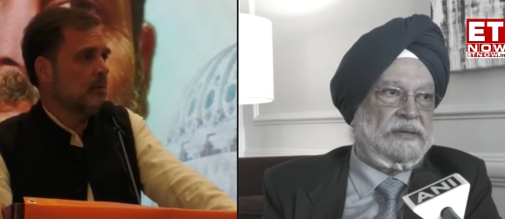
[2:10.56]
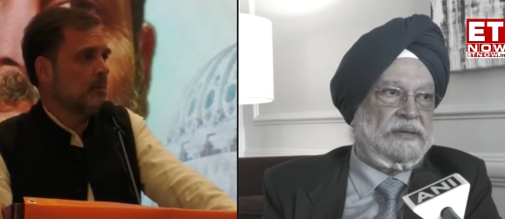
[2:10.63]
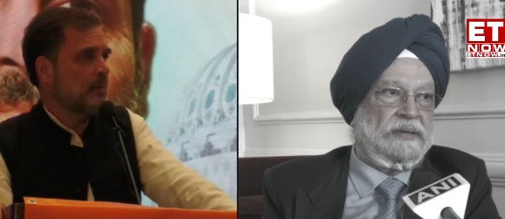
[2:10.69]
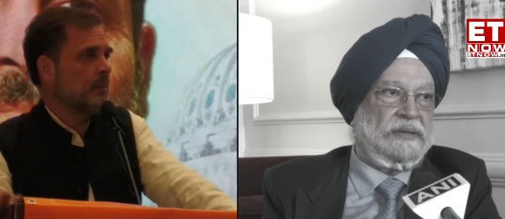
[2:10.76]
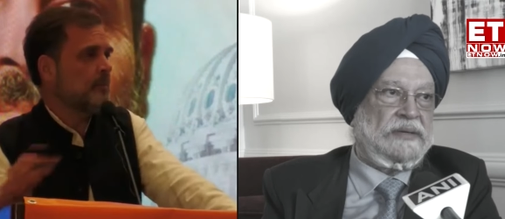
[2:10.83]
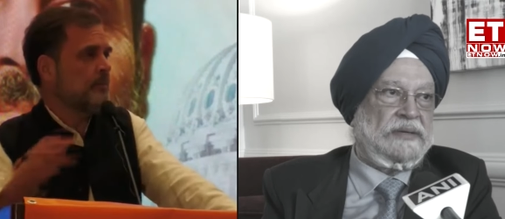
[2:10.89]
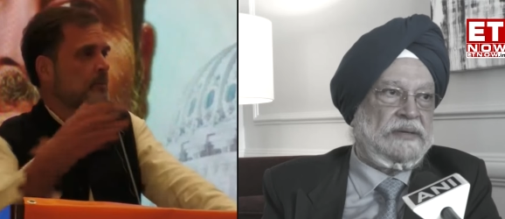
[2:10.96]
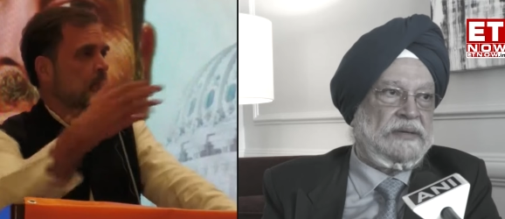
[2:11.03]

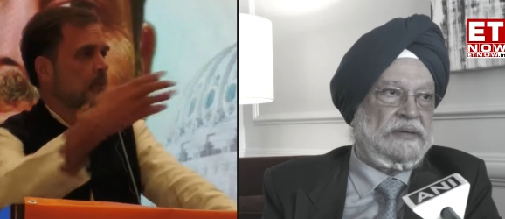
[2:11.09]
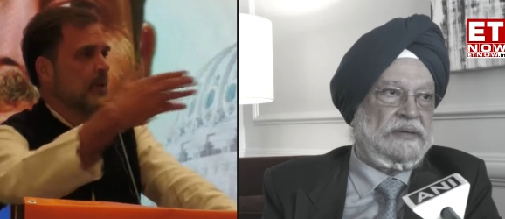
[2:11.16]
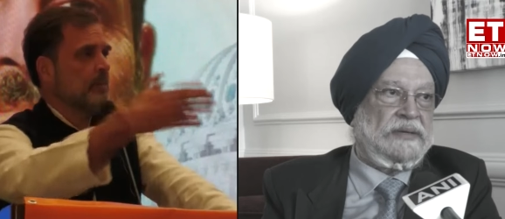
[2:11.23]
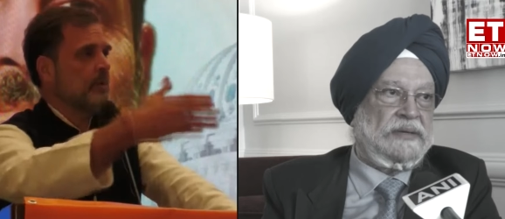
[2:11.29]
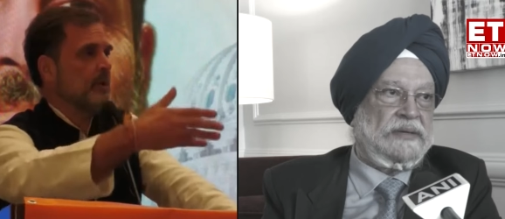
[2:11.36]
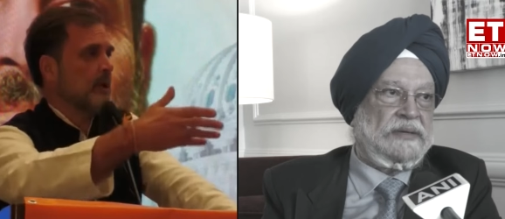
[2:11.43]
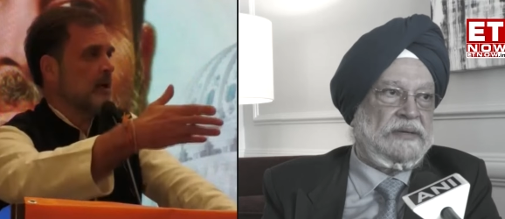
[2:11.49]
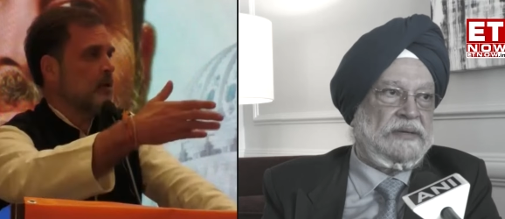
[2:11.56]
Speaker 1: people from
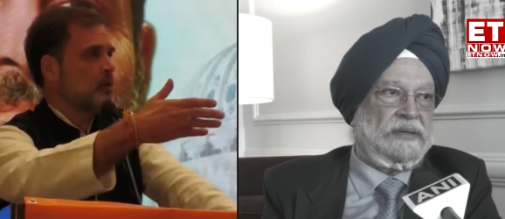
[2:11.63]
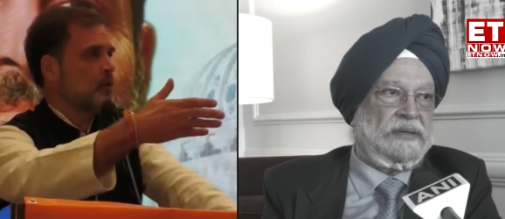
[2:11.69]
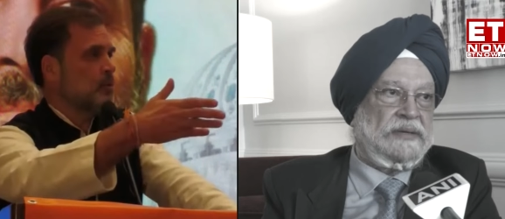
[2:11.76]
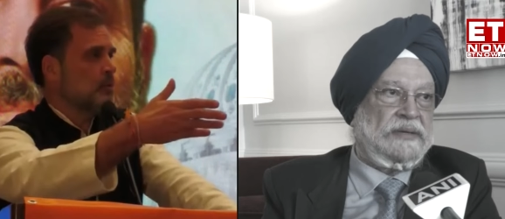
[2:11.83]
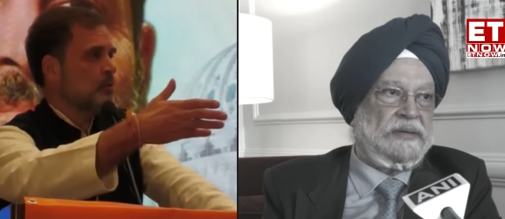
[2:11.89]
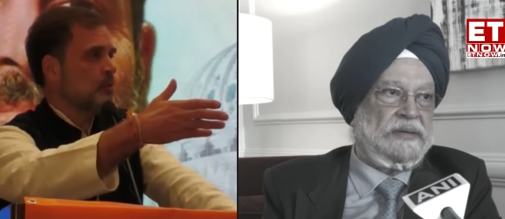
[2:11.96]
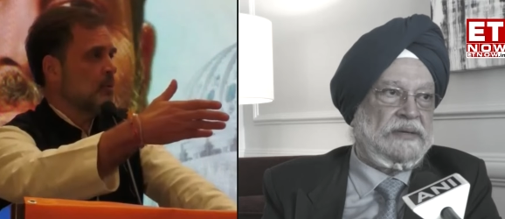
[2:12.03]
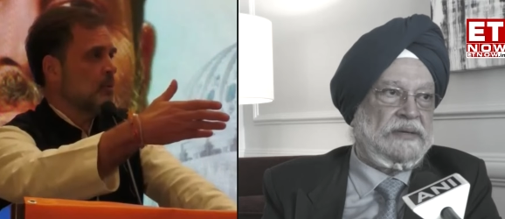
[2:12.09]
Tamil Nadu,
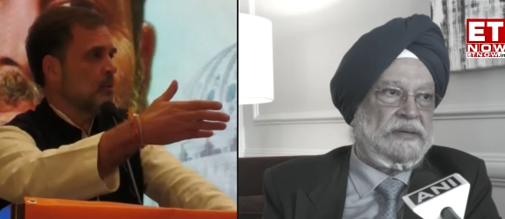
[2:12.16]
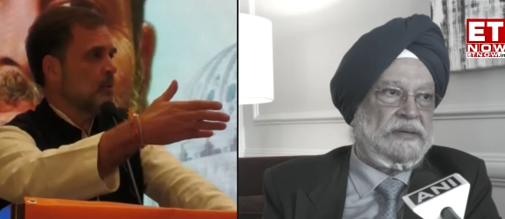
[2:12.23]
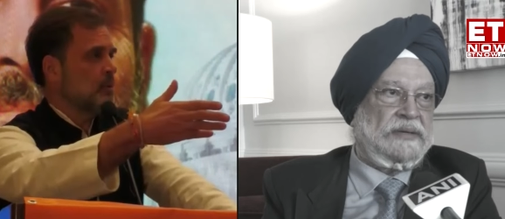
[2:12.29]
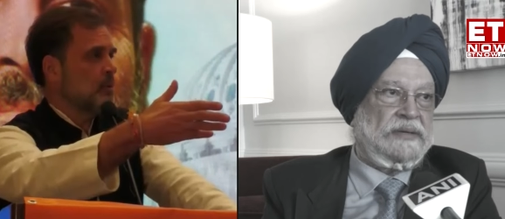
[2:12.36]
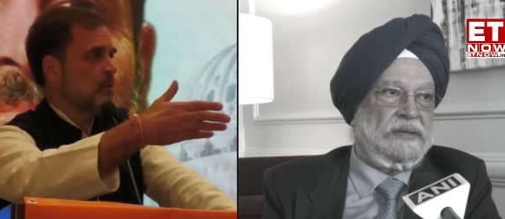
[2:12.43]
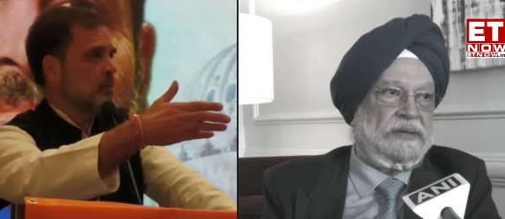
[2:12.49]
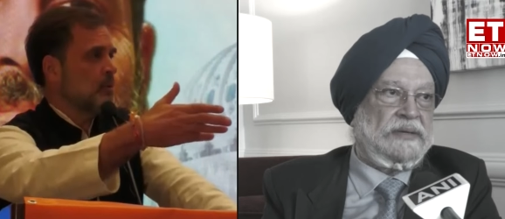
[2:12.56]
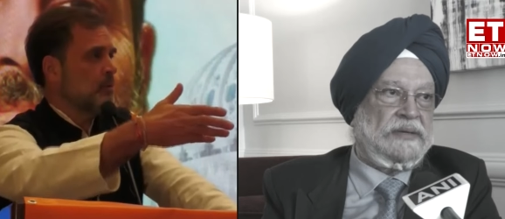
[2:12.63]

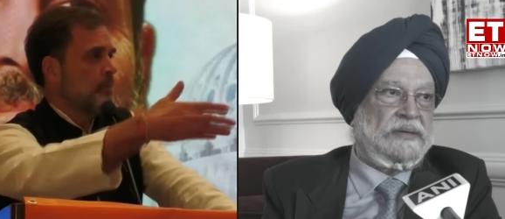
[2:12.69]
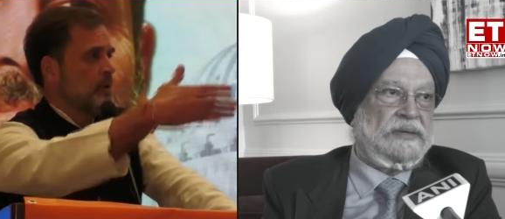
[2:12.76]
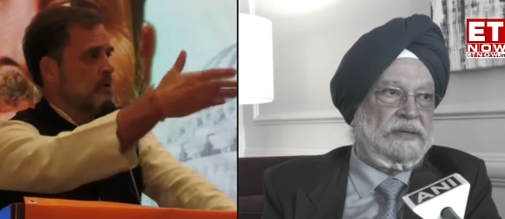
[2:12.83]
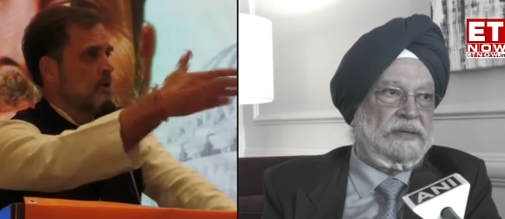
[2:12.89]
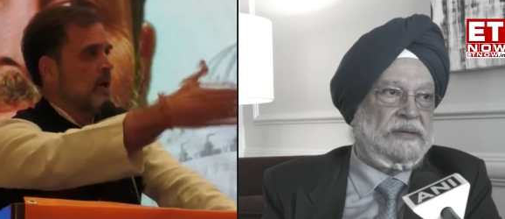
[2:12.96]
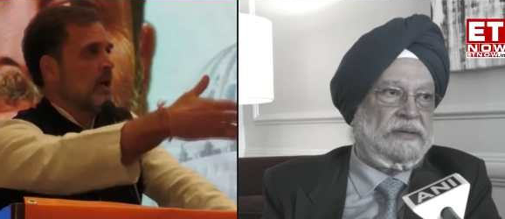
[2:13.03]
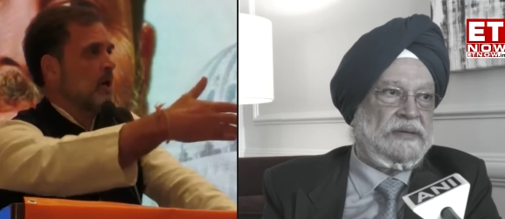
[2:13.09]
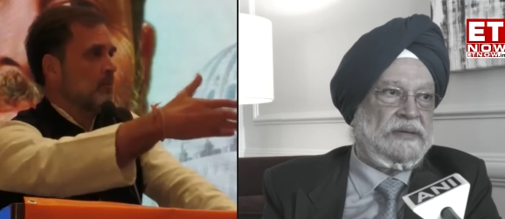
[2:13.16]

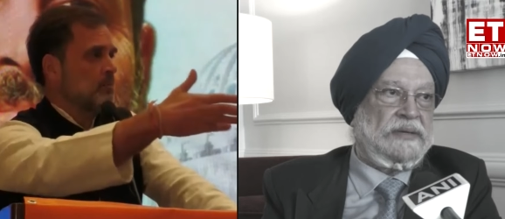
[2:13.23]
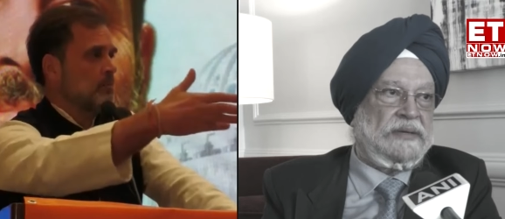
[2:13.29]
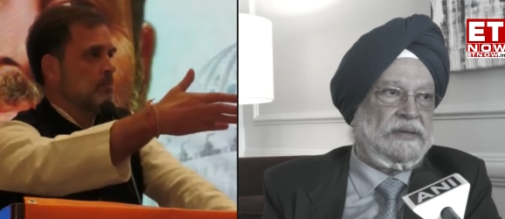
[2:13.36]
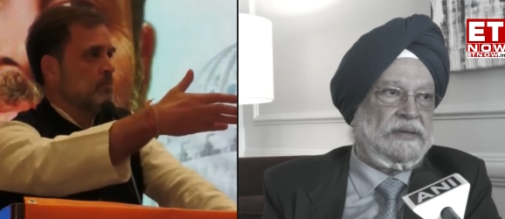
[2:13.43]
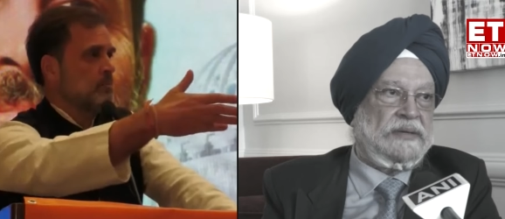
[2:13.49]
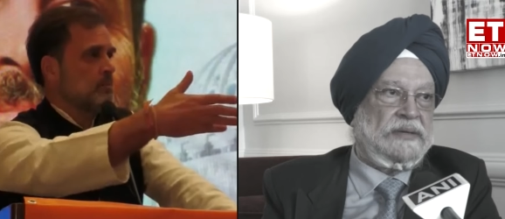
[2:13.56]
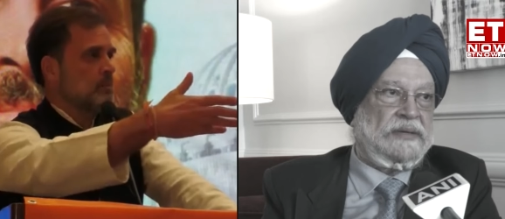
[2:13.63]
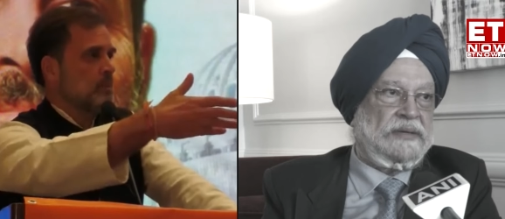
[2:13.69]
Punjab,
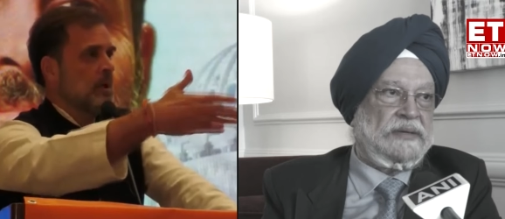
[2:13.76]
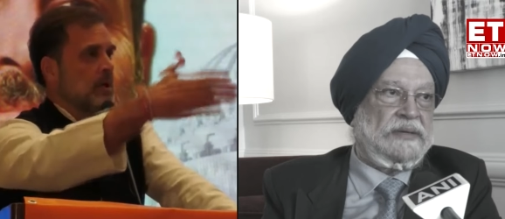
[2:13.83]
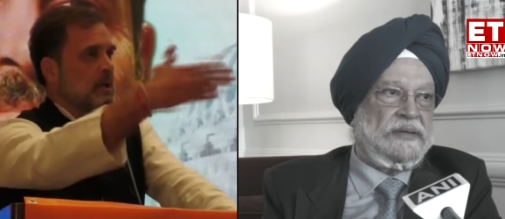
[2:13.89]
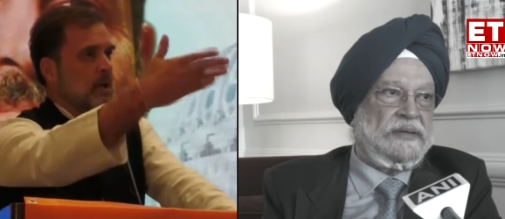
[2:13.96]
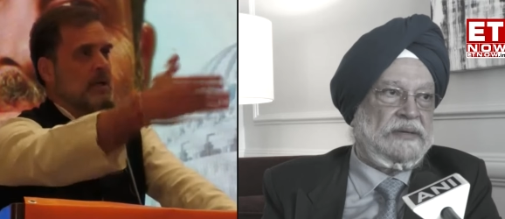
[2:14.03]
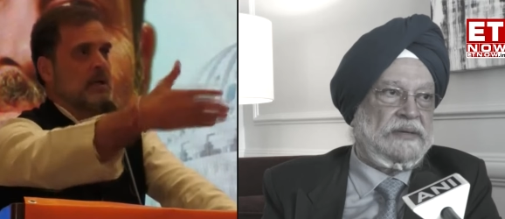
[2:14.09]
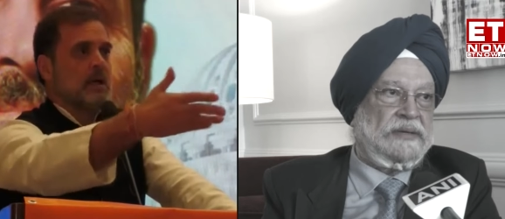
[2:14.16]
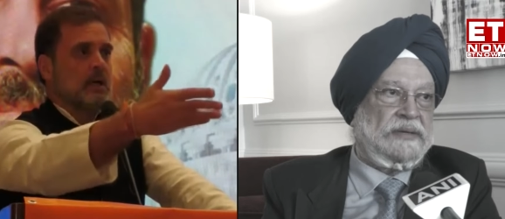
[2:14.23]

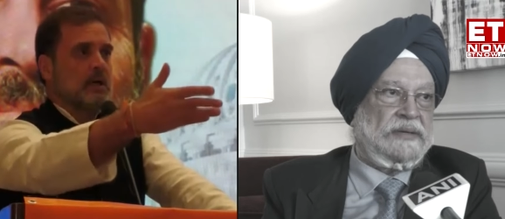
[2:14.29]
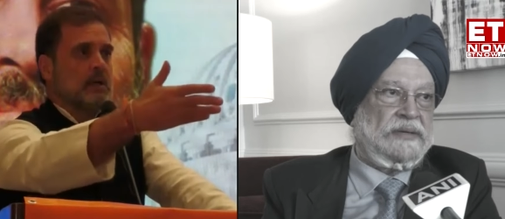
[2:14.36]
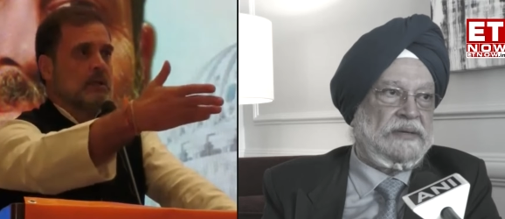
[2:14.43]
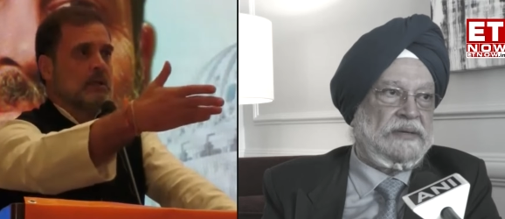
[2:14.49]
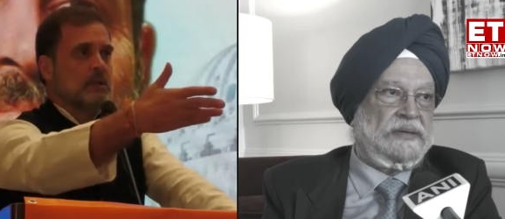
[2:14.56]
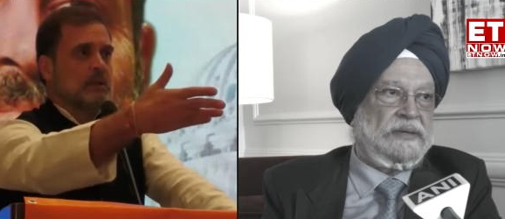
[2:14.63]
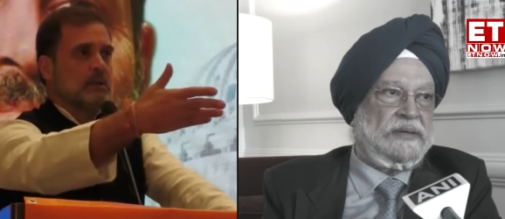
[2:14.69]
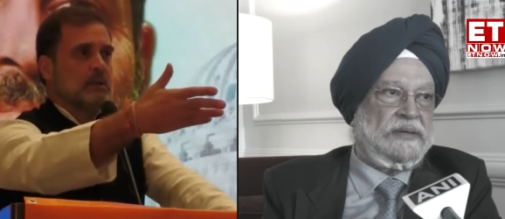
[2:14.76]
Haryana,
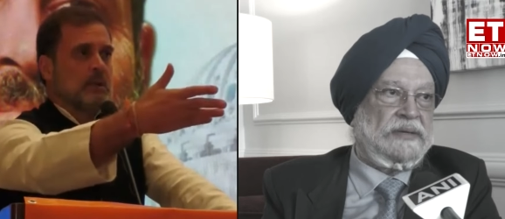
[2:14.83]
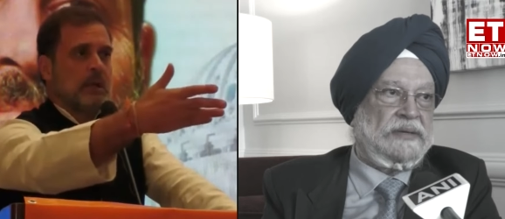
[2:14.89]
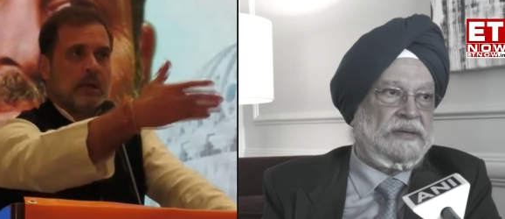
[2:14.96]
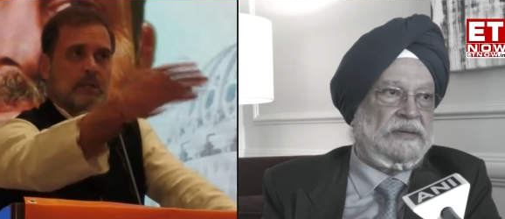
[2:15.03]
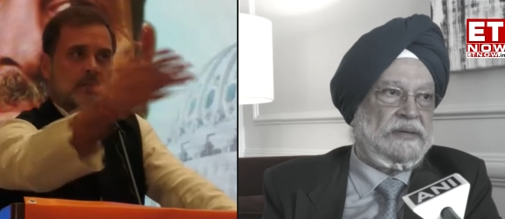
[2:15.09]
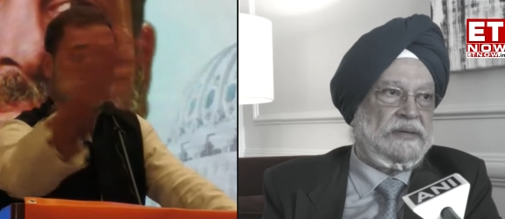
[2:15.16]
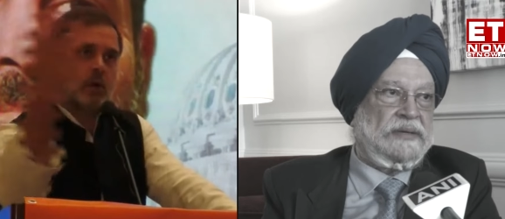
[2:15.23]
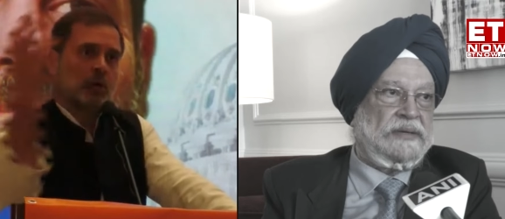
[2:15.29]
I
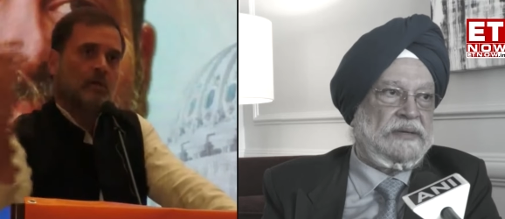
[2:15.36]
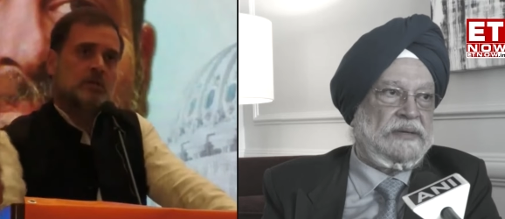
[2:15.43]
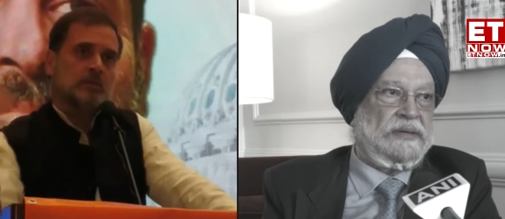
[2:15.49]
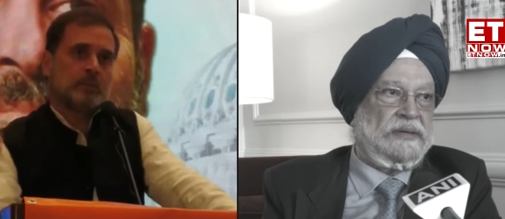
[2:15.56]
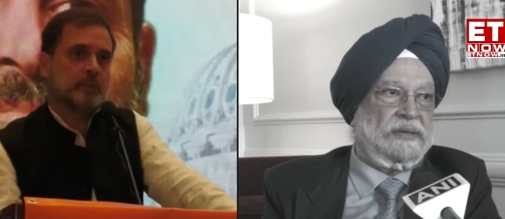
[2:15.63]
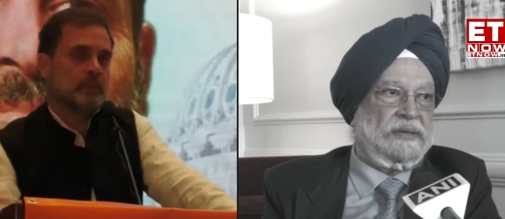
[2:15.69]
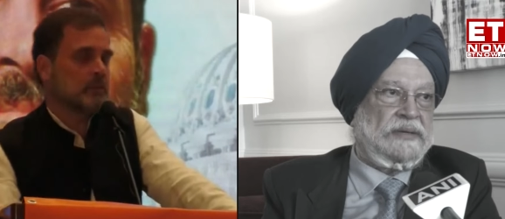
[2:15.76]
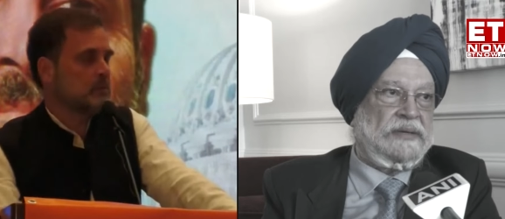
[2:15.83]
can see all these
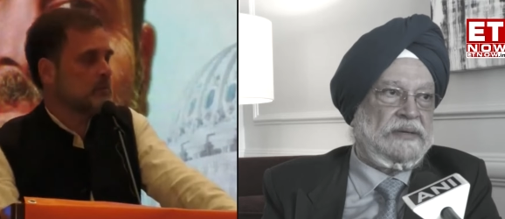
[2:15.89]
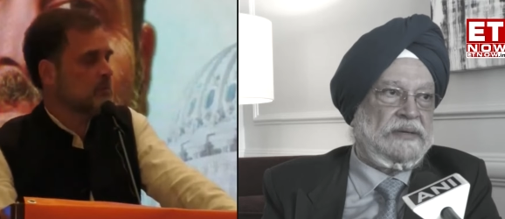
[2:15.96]
people.